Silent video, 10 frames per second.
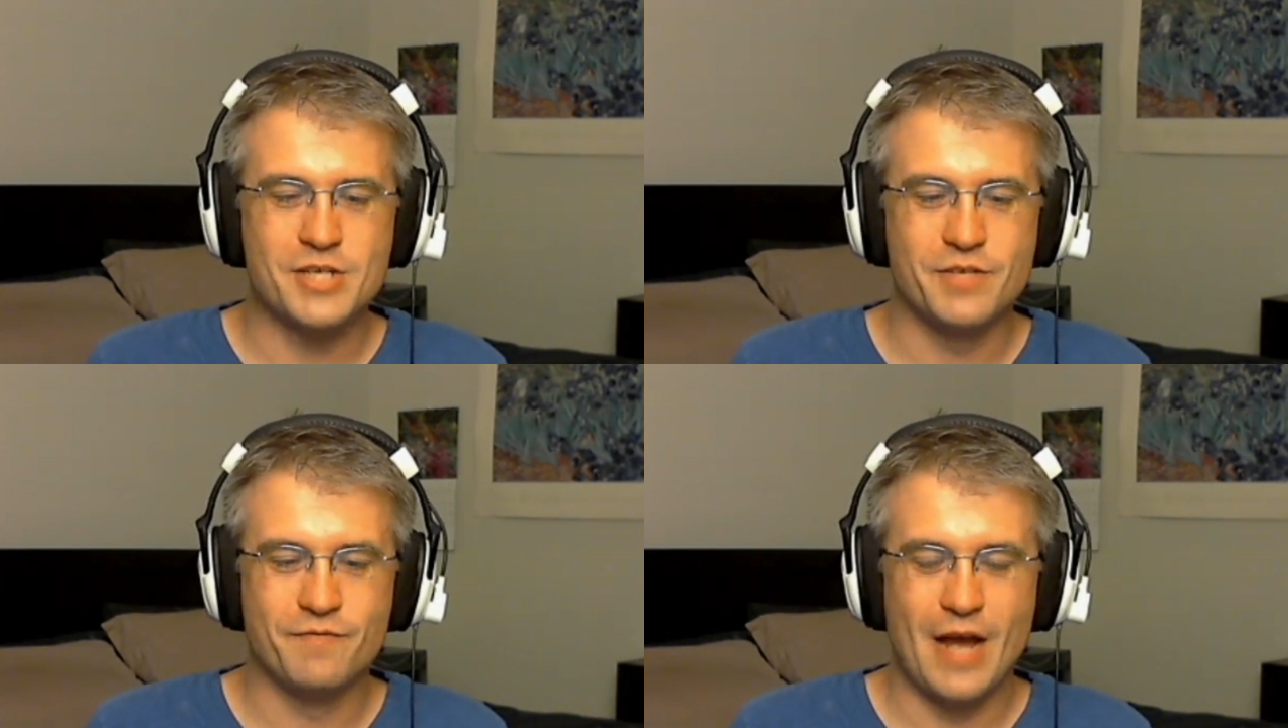
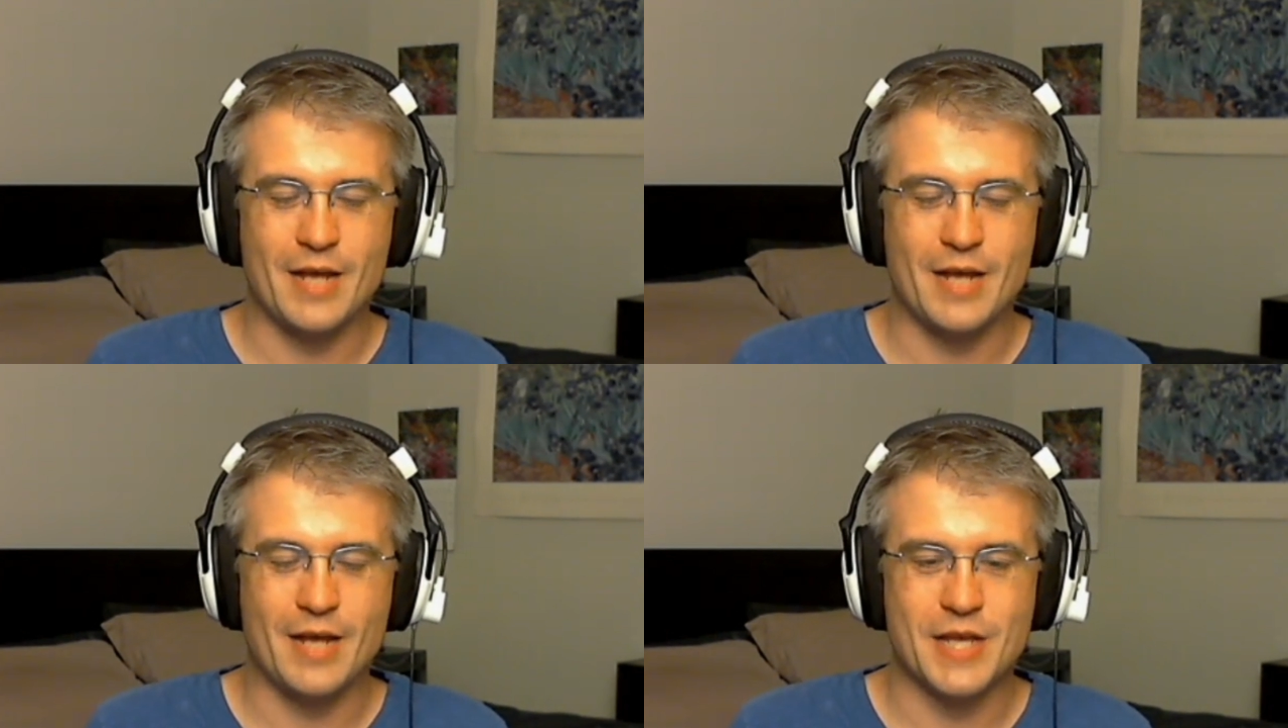Fashion
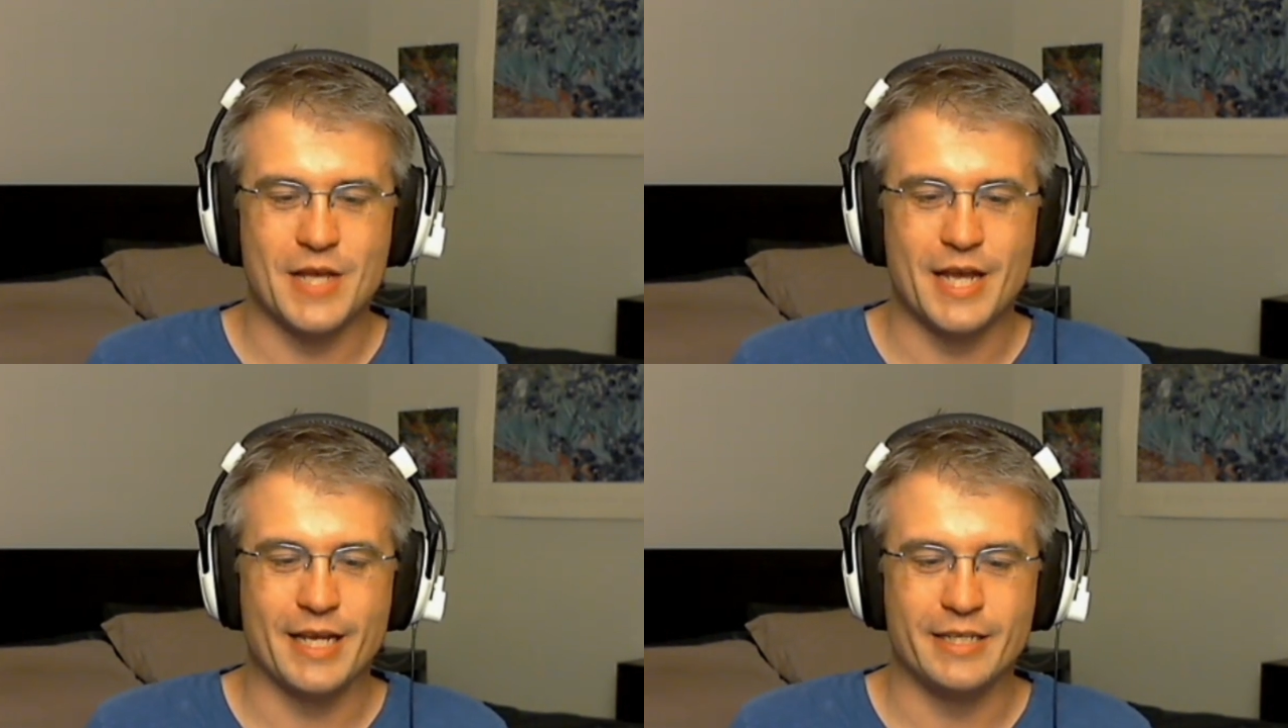Files
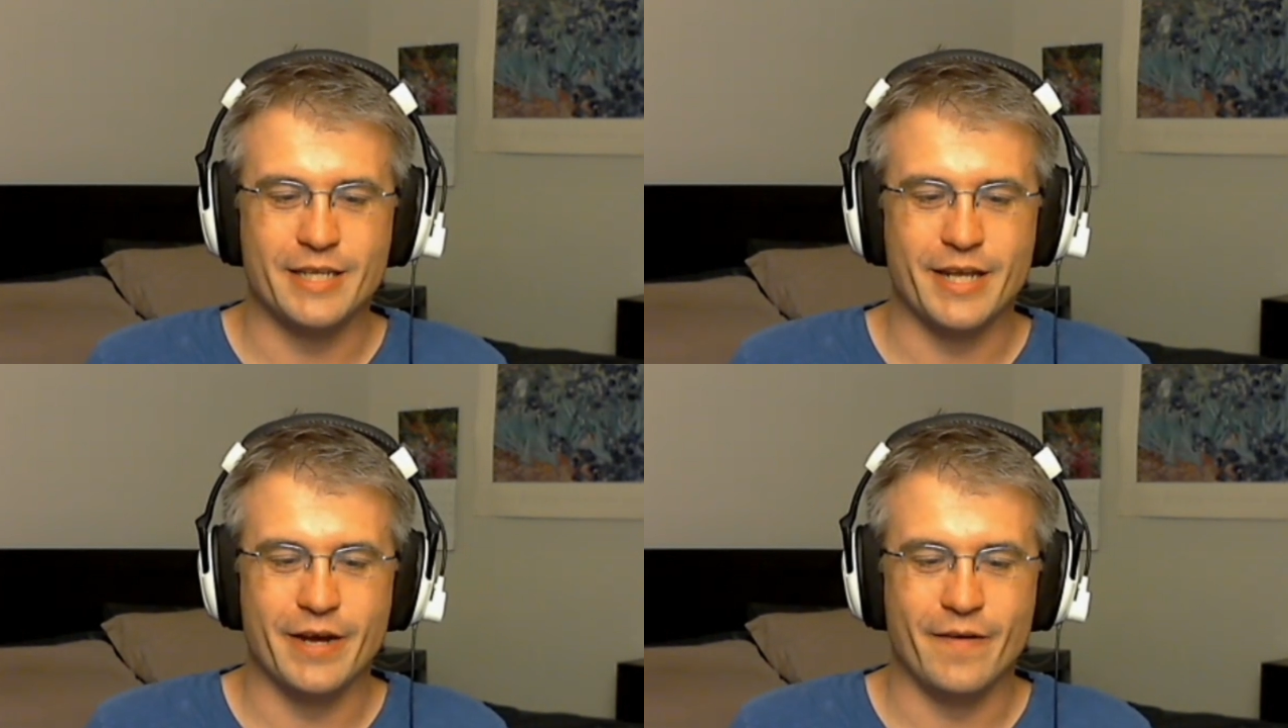
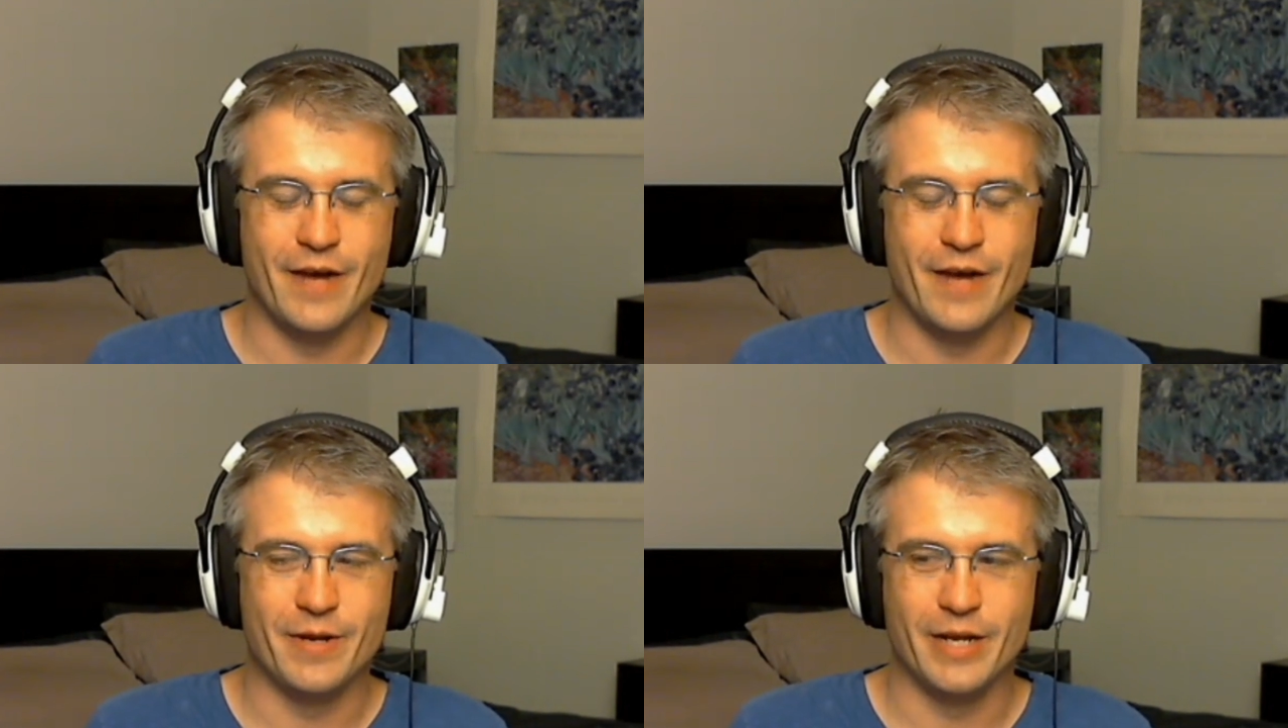thing,
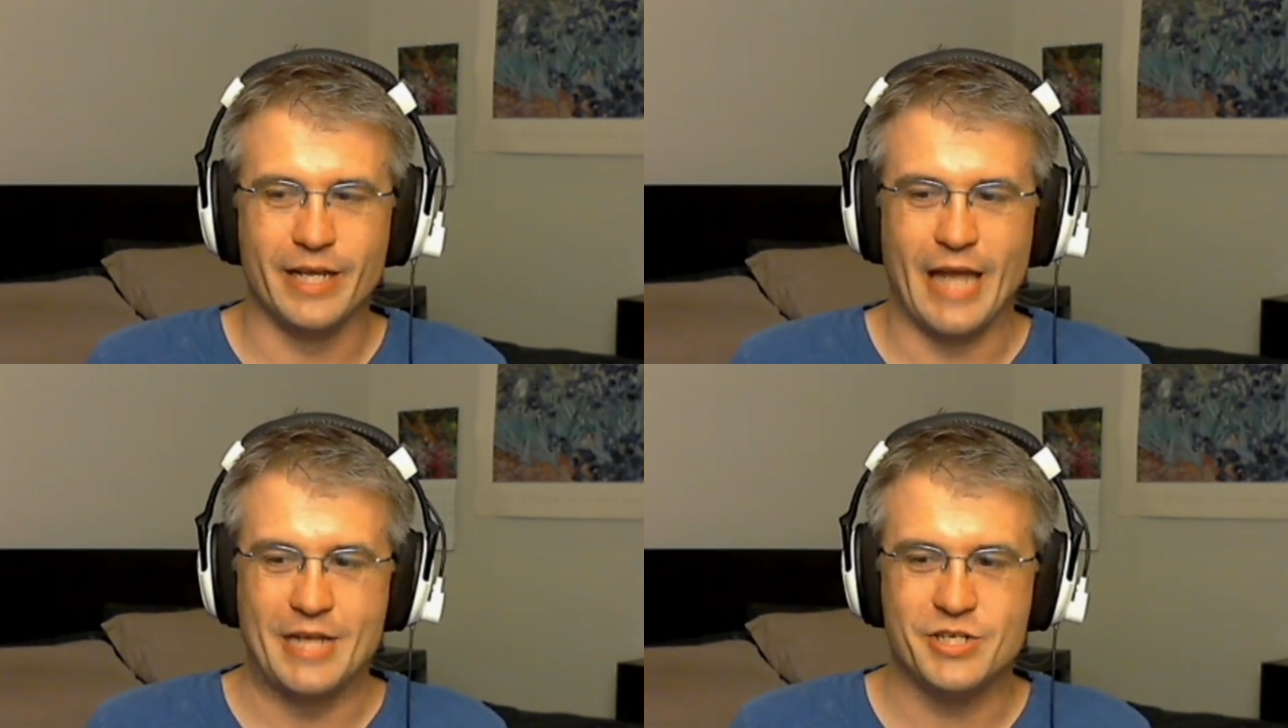I
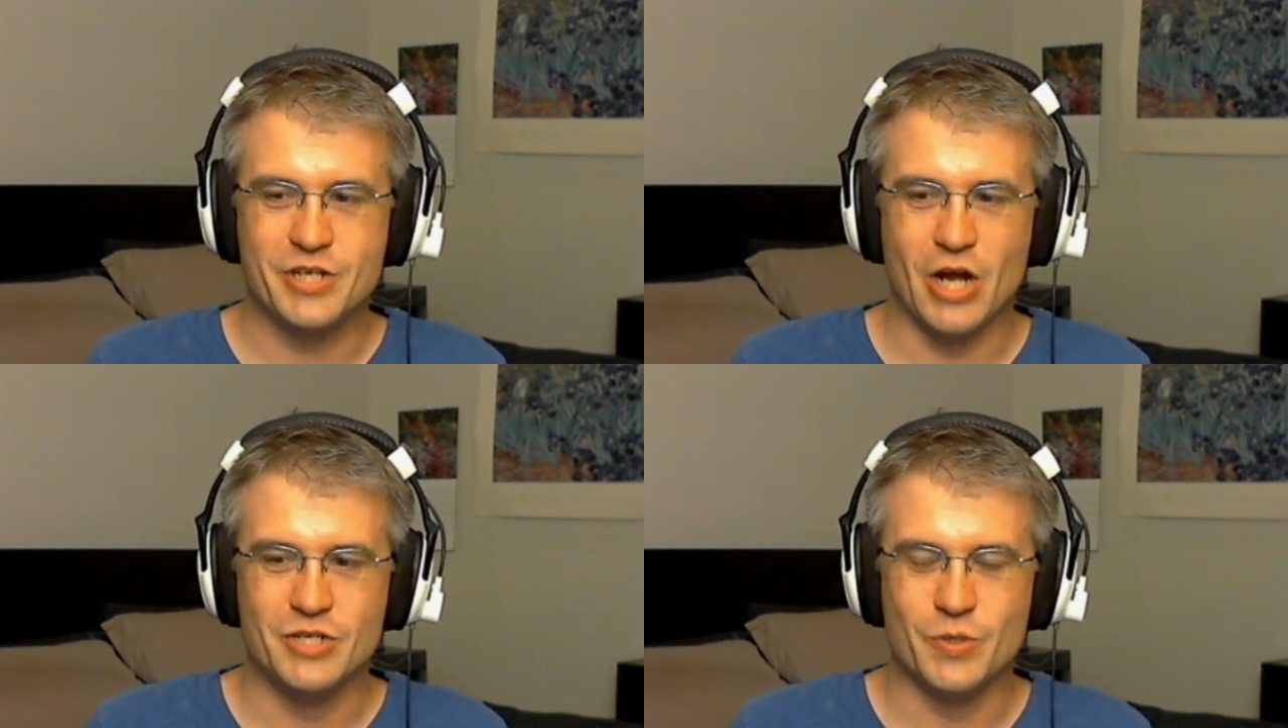really
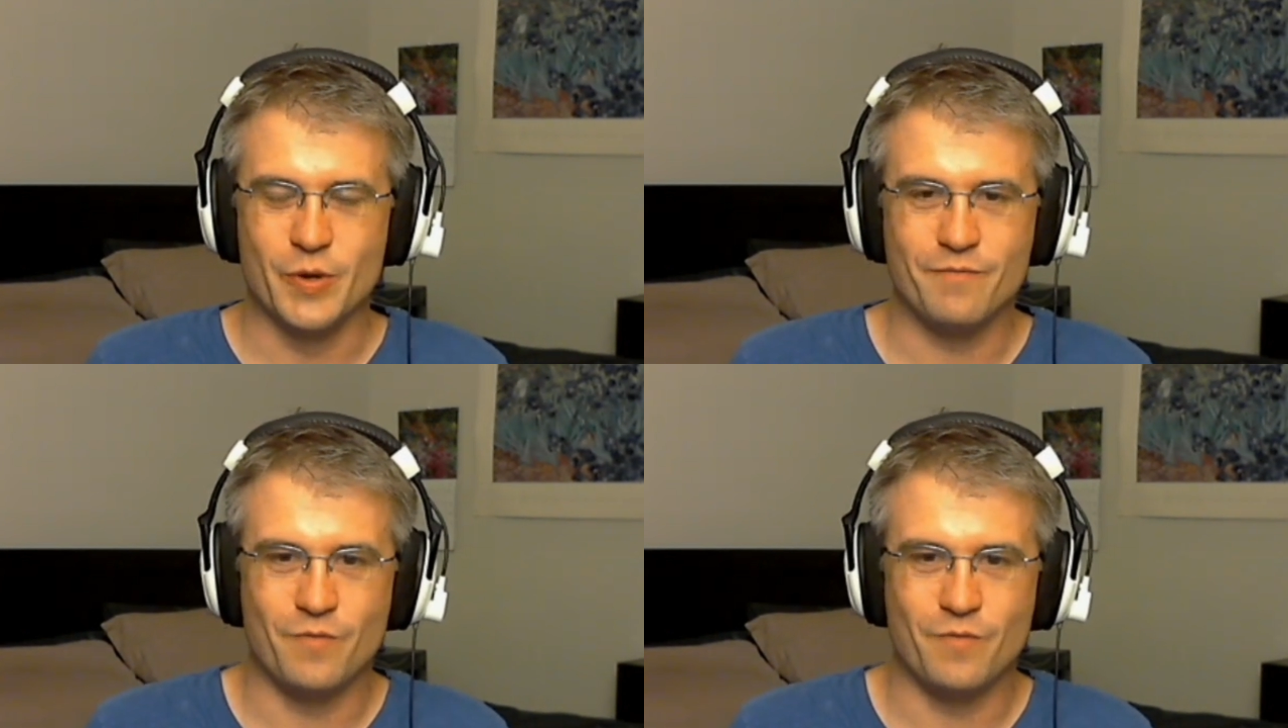latched onto it